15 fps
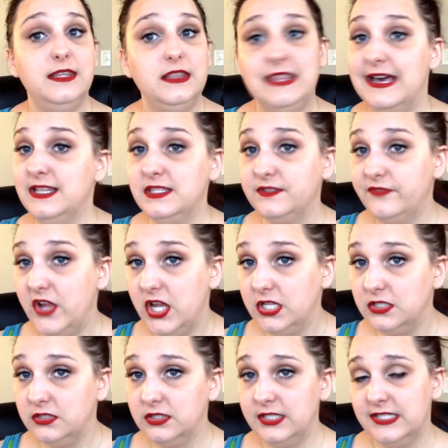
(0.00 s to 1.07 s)
that's
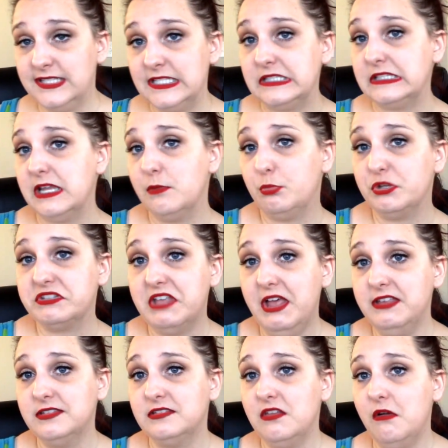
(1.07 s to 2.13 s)
fine. It's a sample
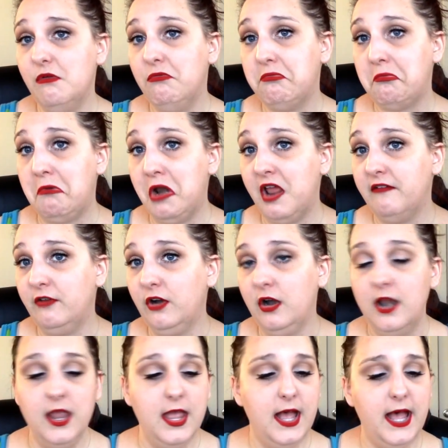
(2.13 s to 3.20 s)
size, so whatever.
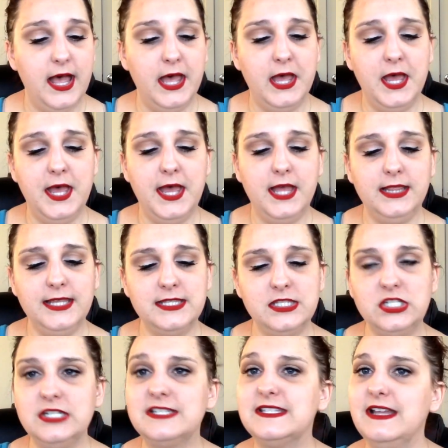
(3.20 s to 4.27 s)
Let's
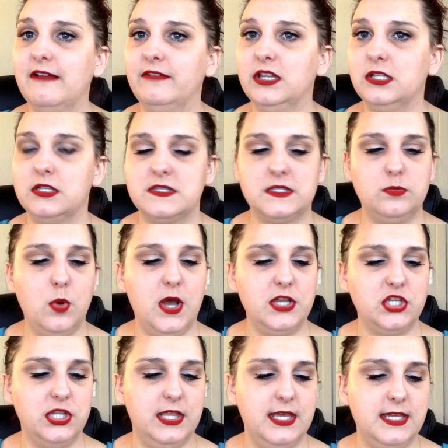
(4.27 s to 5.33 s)
just have a little
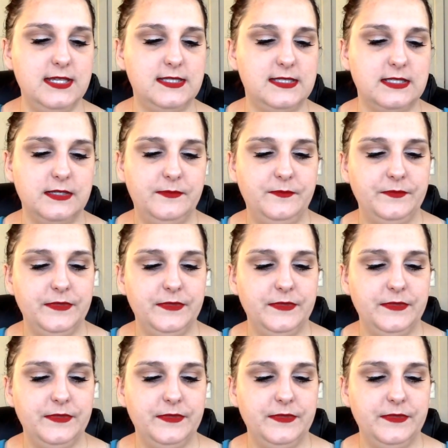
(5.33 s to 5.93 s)
swatch of this.